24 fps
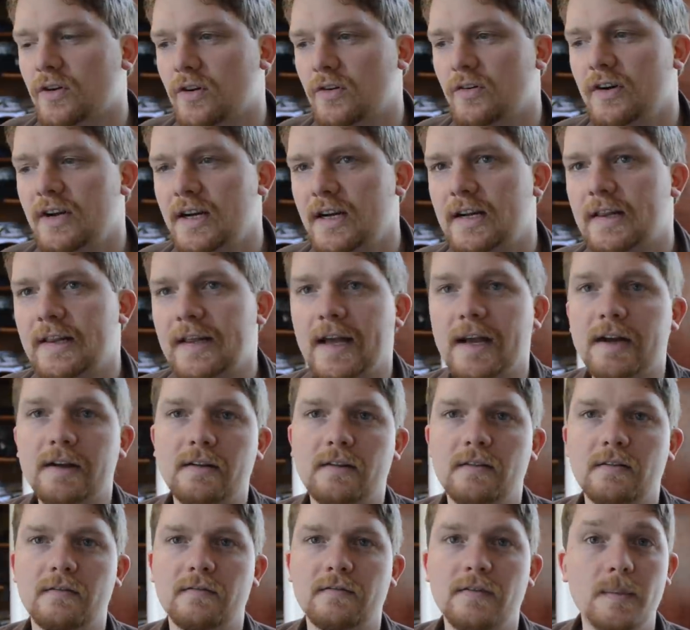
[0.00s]
agree that
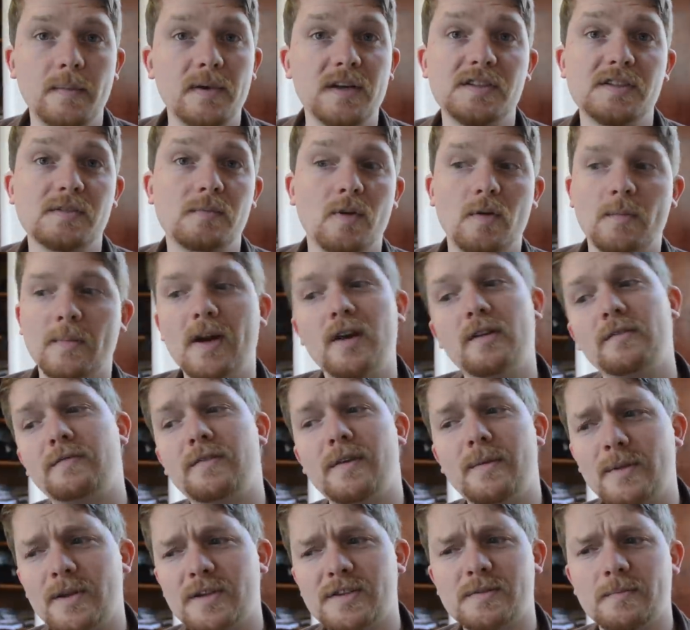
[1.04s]
feminism or male
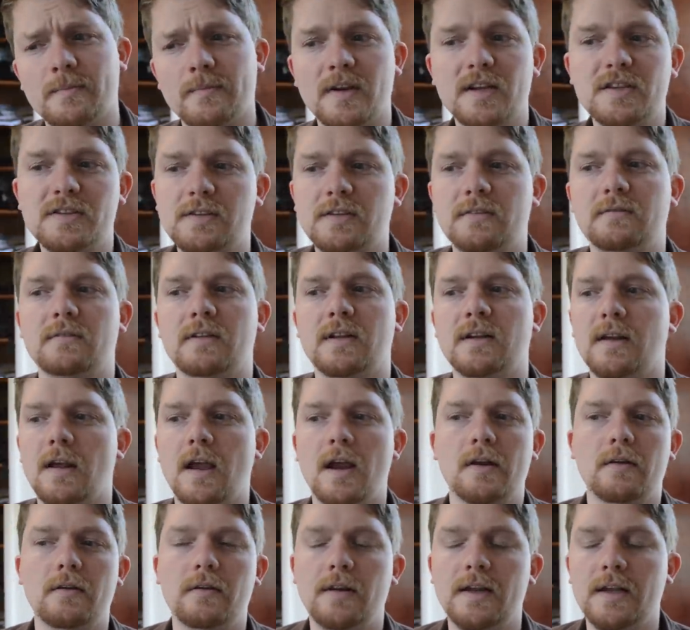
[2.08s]
feminism is an
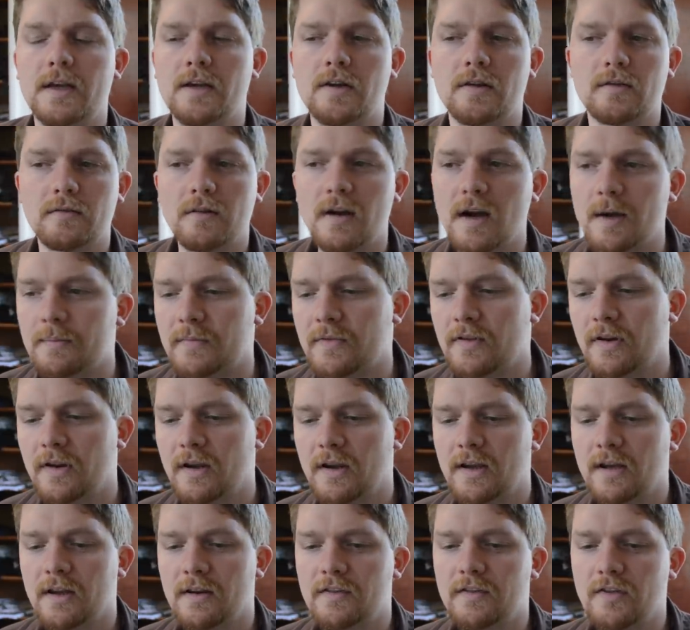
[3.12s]
inherently corrupt
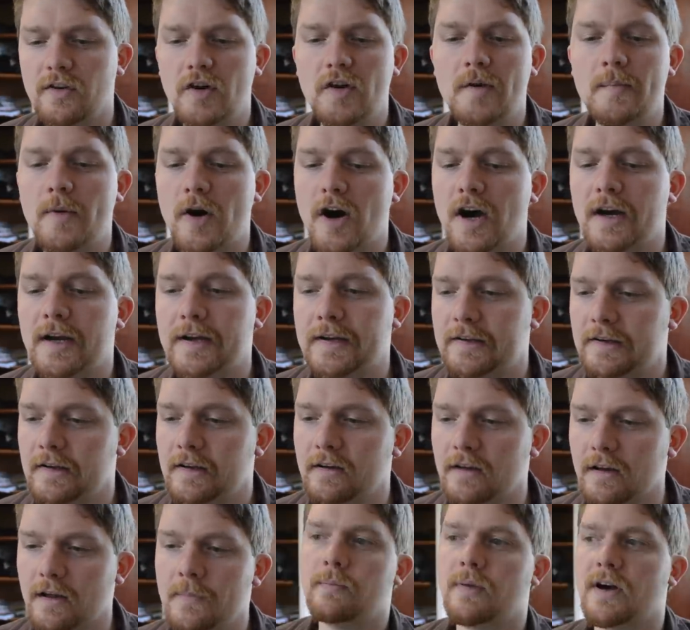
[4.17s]
term or
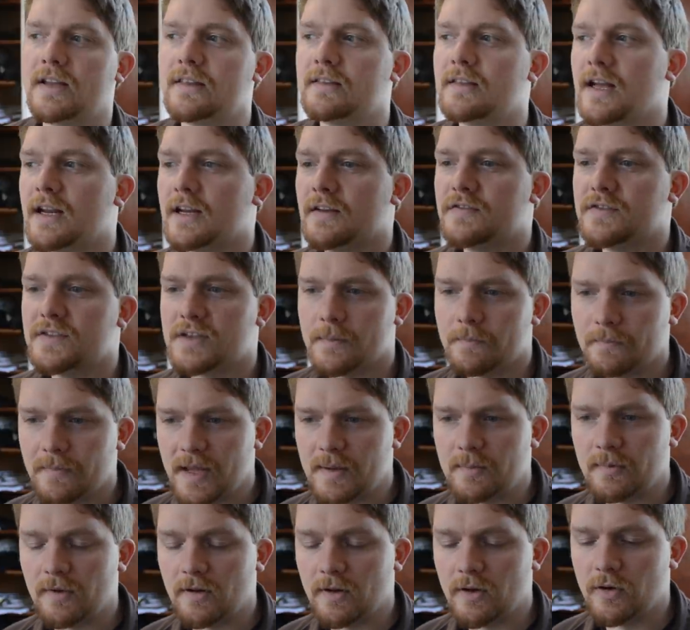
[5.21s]
idea, but that if some
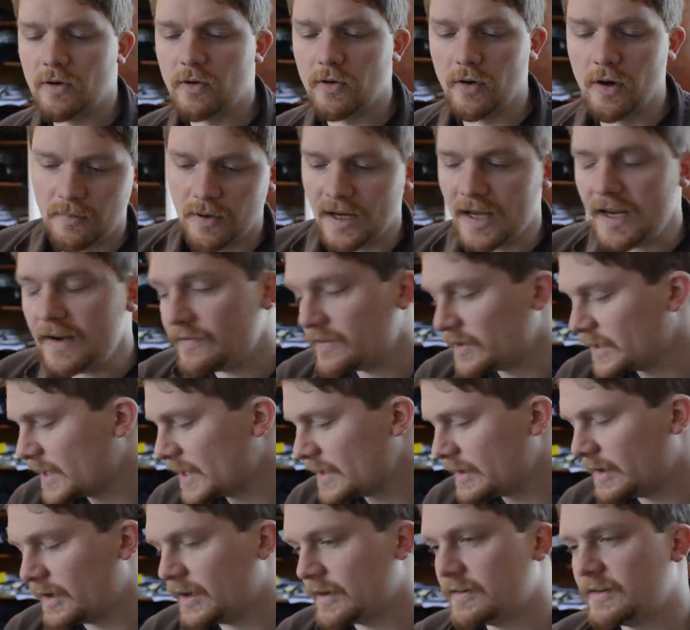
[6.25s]
people who believe that
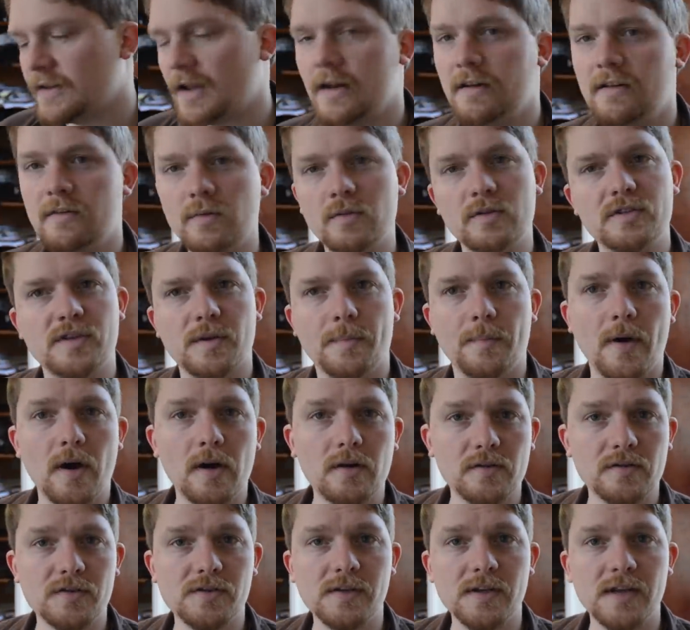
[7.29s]
idea tend towards
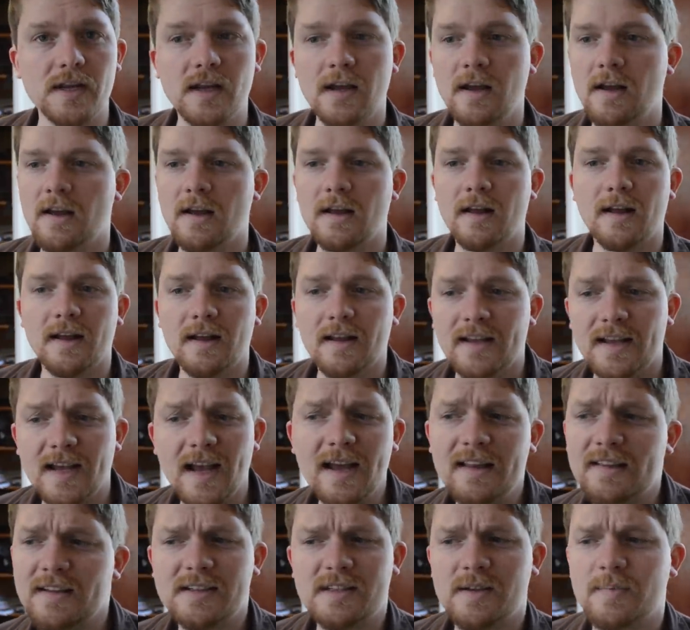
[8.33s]
hypocrisy,
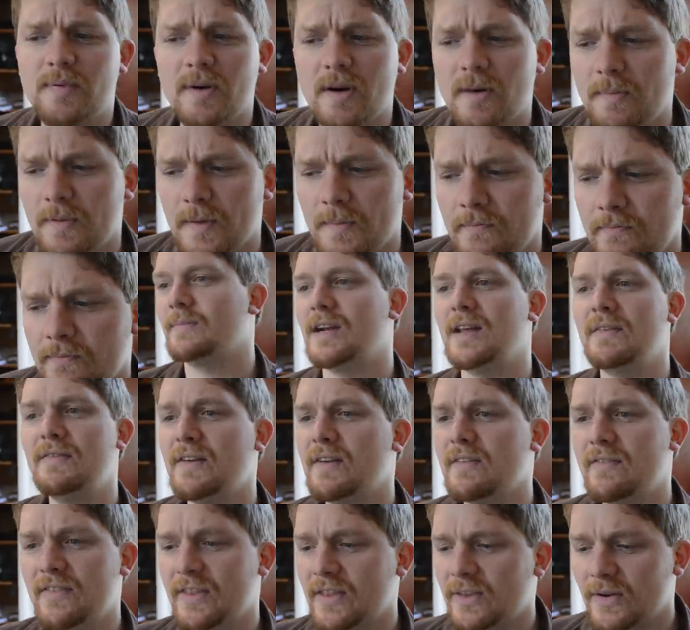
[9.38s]
yeah, that's a problem. But have you
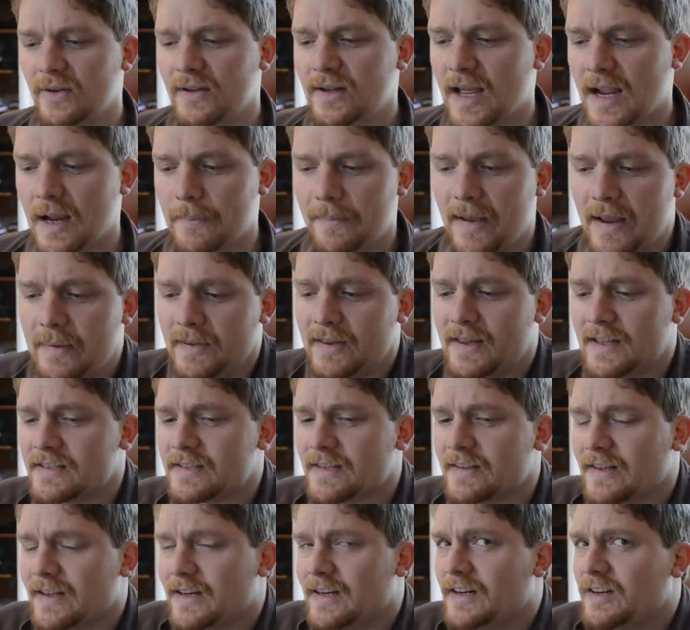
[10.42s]
ever thought, like, maybe that's
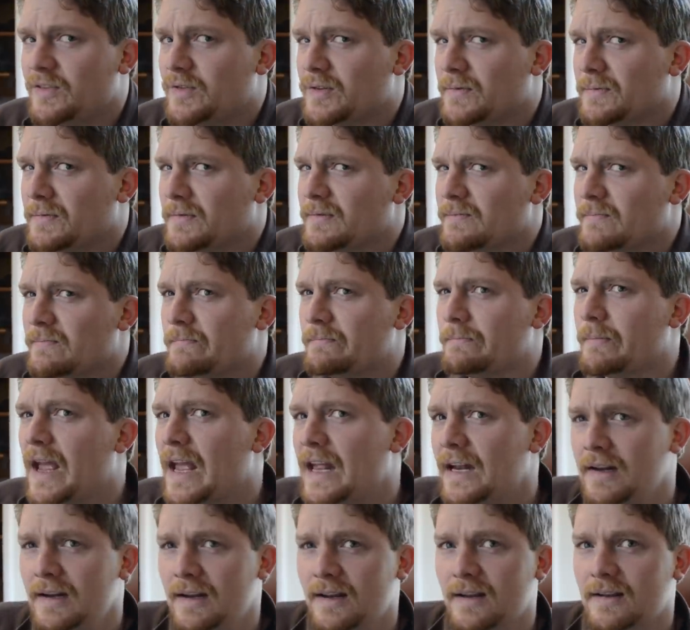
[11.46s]
a thing to do with
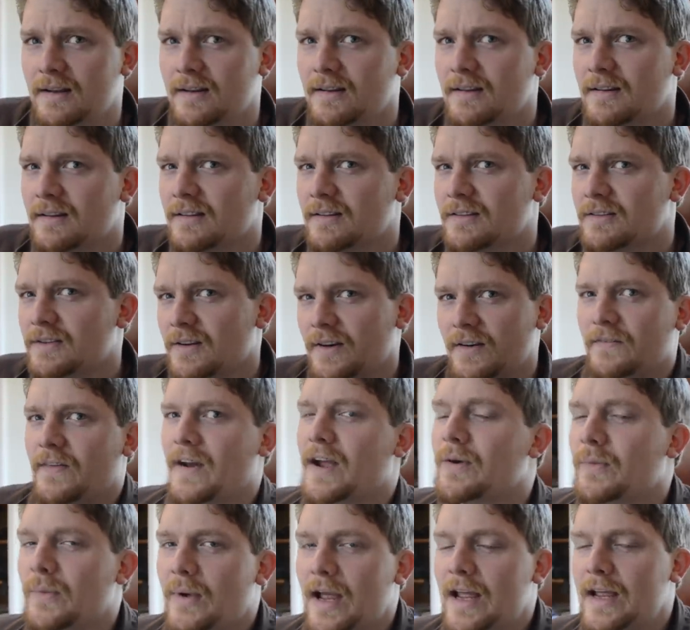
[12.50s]
men trying to
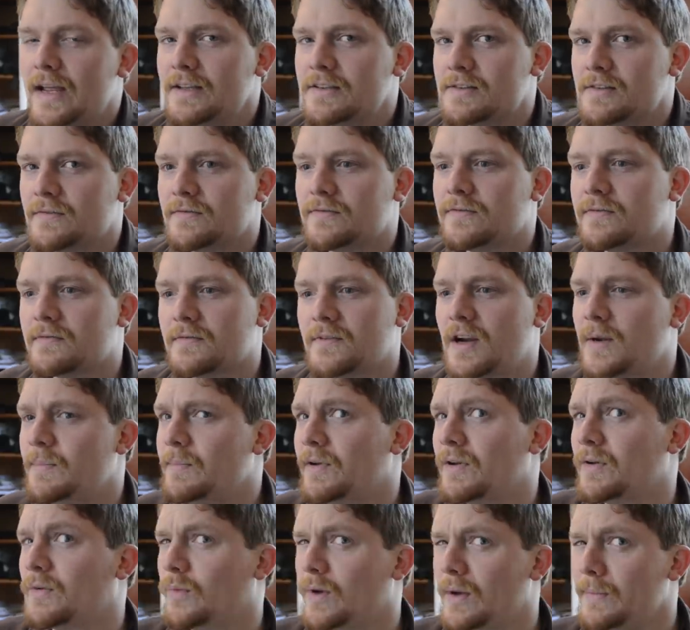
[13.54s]
find ways of
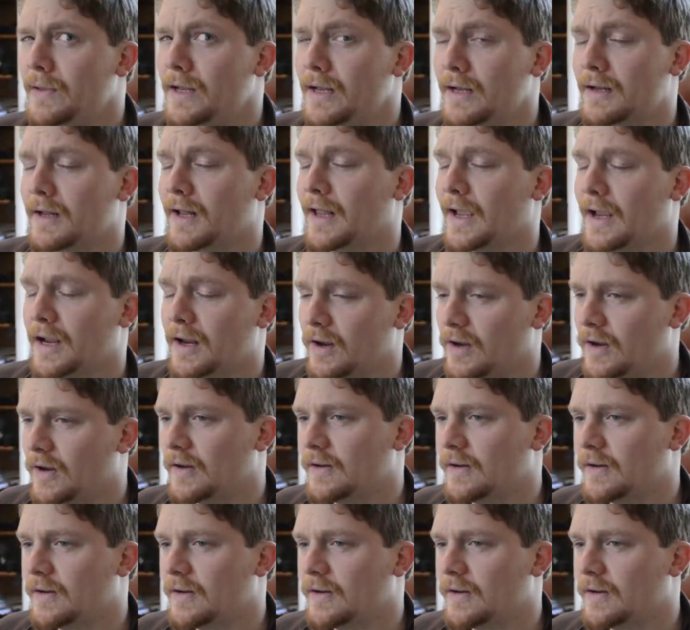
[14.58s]
creeping on women? Like,